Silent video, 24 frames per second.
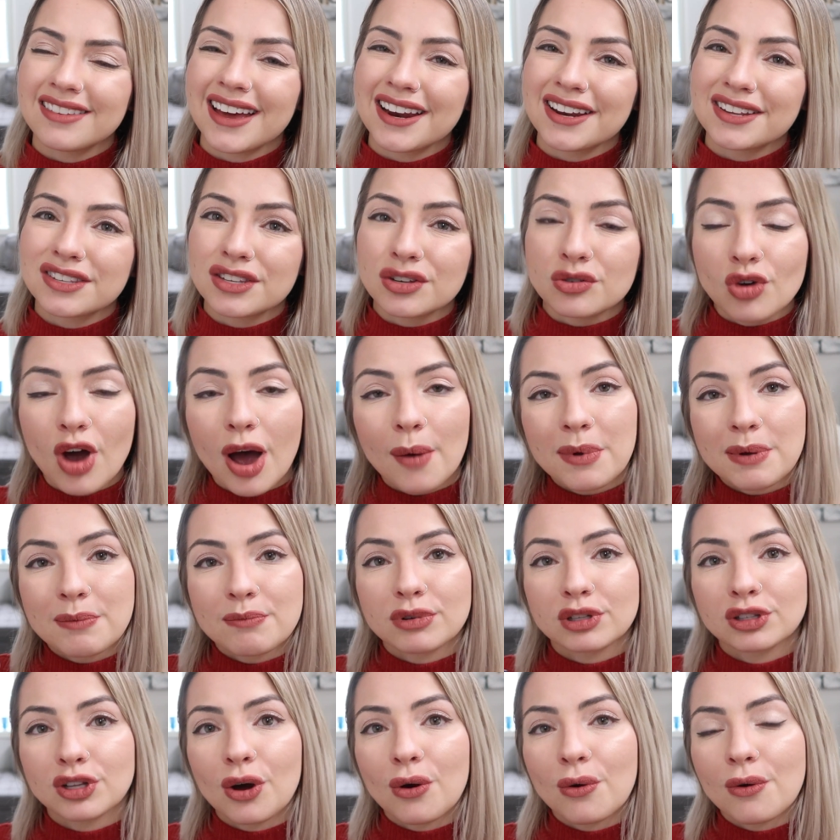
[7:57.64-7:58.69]
that it's dropping
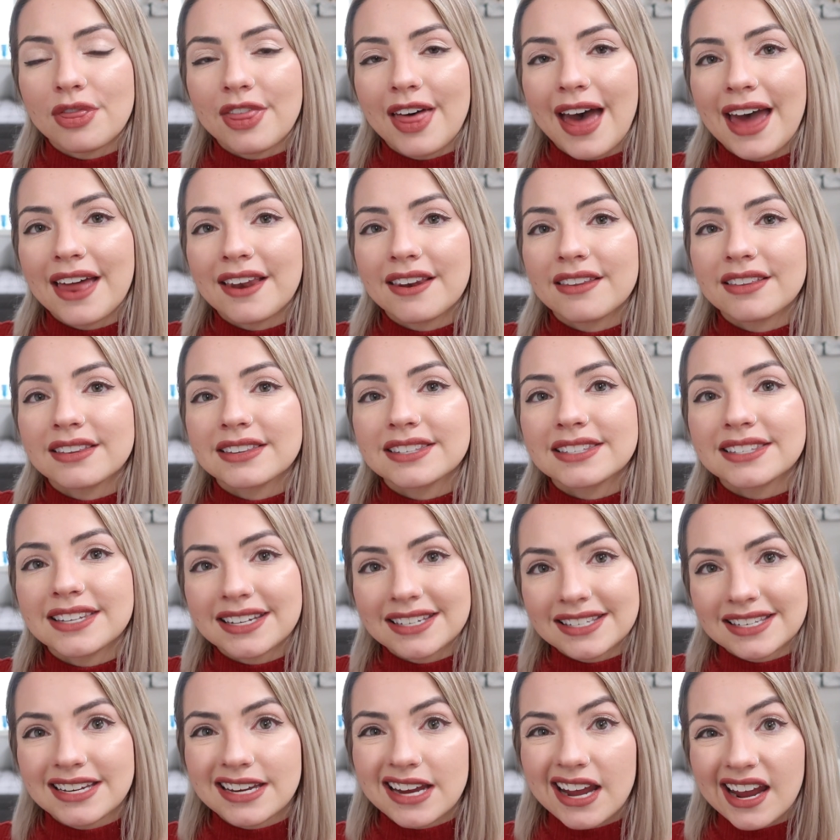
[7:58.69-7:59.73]
below that
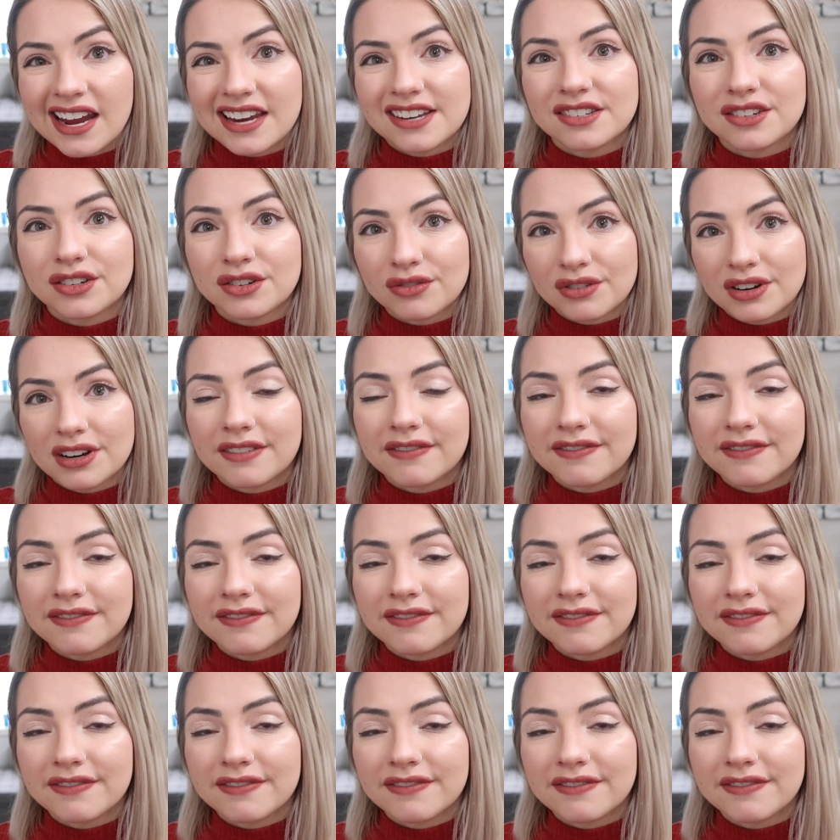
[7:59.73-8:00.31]
68 degree